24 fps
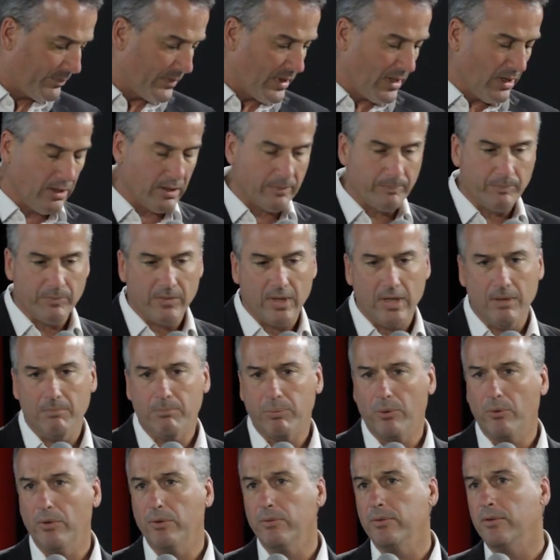Look,
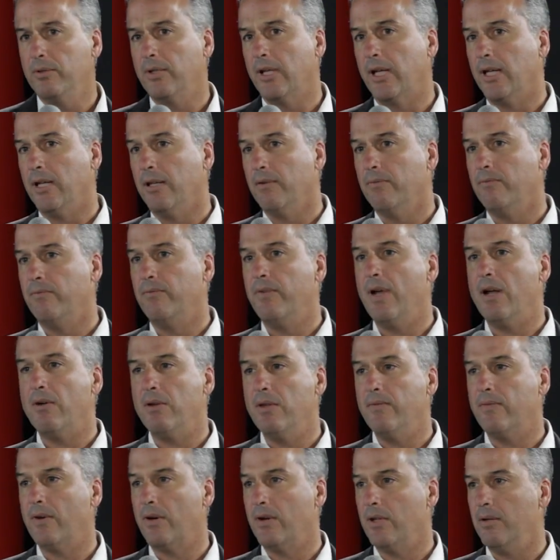importantly, very,
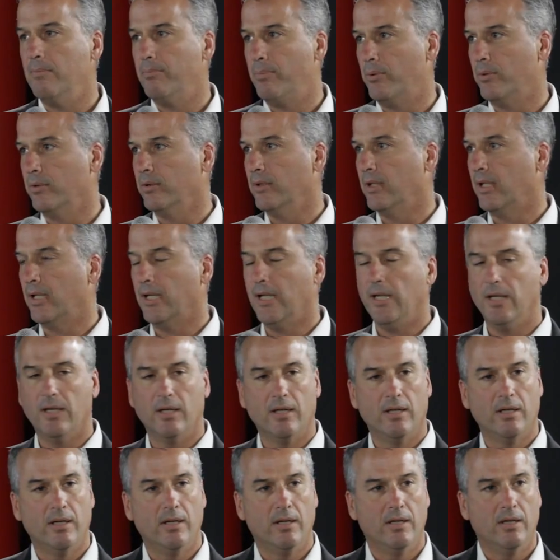very importantly,
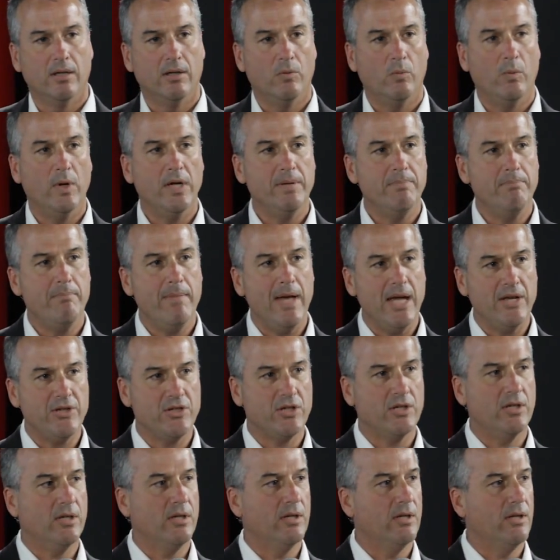we
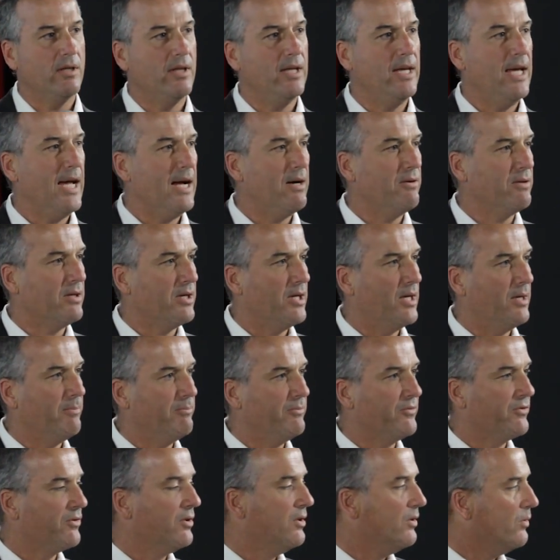measure the
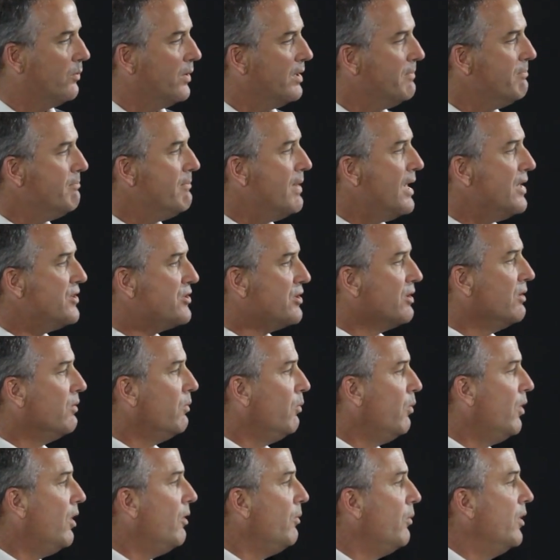outcomes. We measure
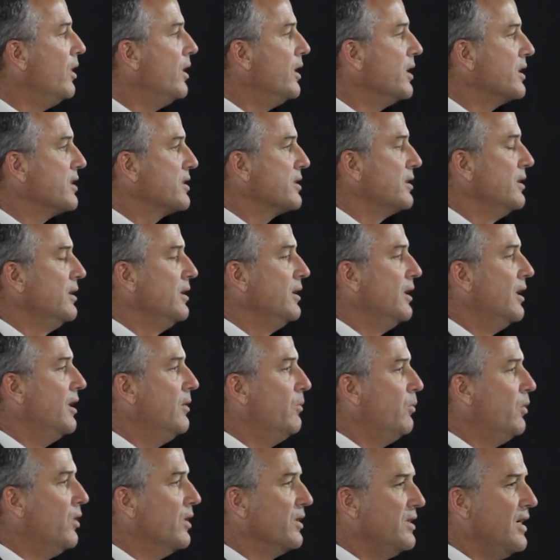what works and
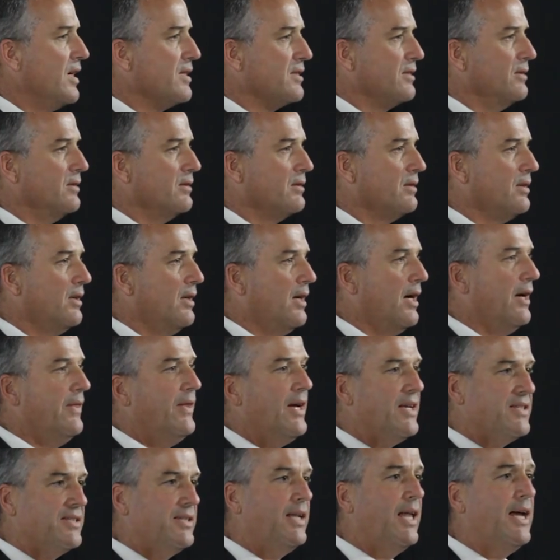what doesn't. And
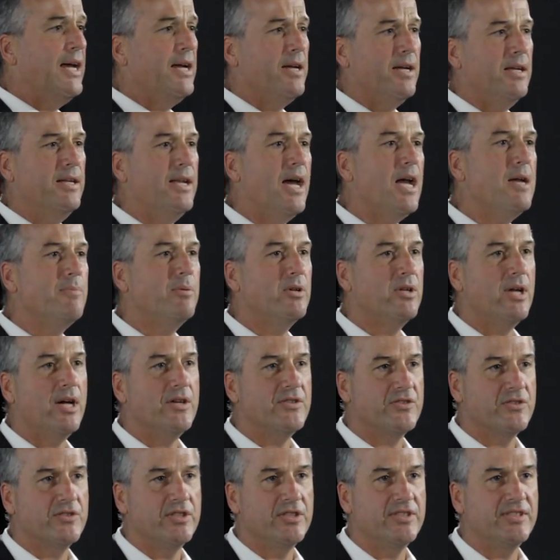that's enabled us
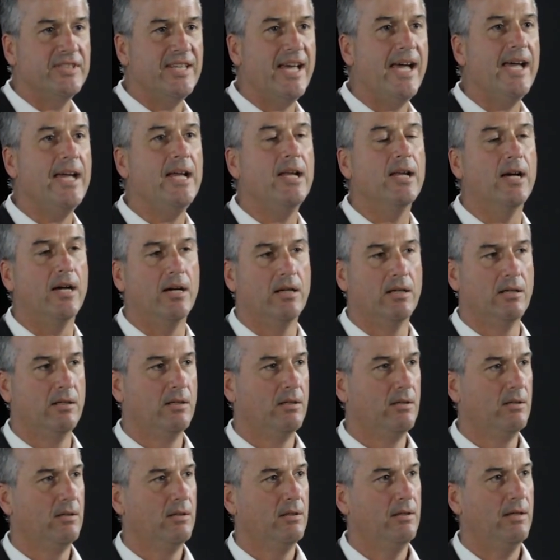to tailor
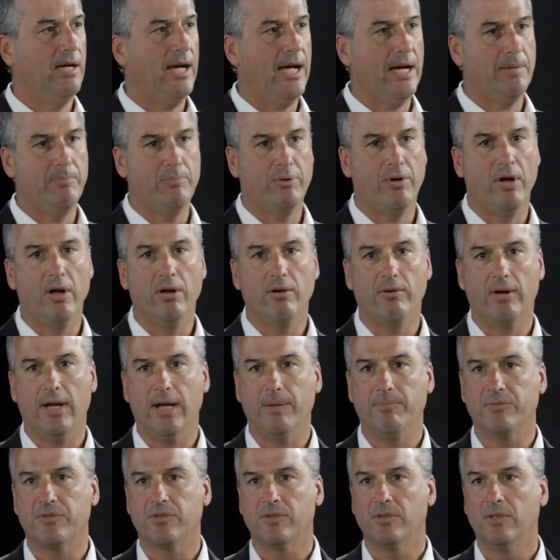our
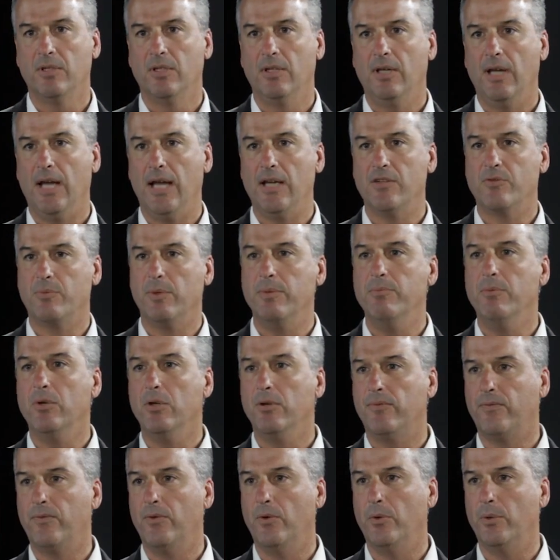programs as we move
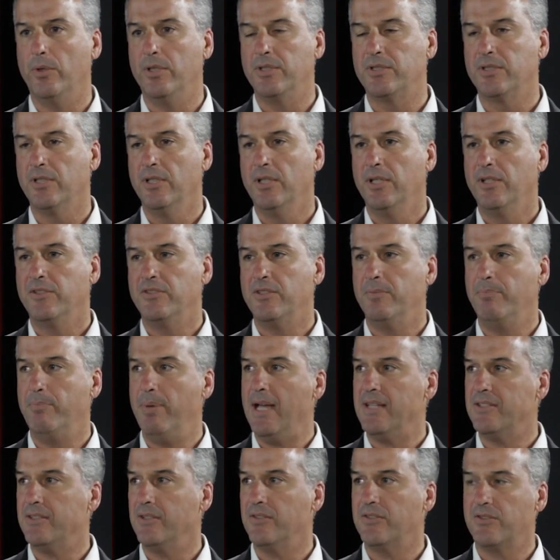forward to
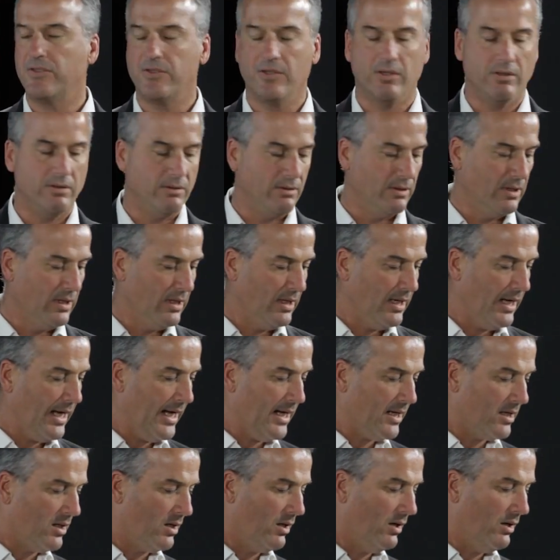better suit our
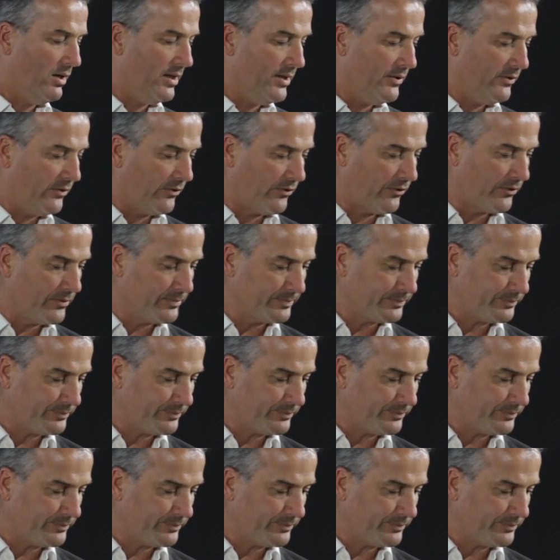clients.